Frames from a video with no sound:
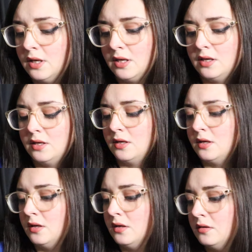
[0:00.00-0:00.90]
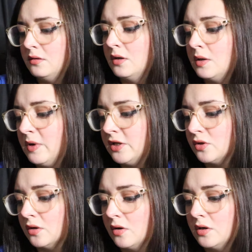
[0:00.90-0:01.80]
Okay, you got a
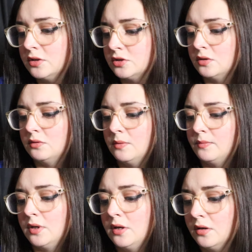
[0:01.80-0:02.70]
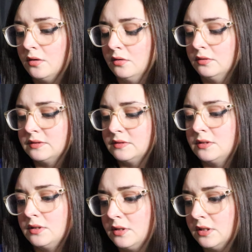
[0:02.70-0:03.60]
major arcana showing up there. Let's
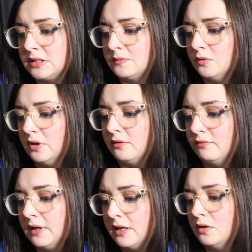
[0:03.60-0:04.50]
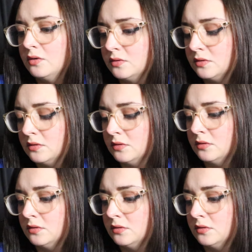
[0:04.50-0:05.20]
see, get some clarifiers.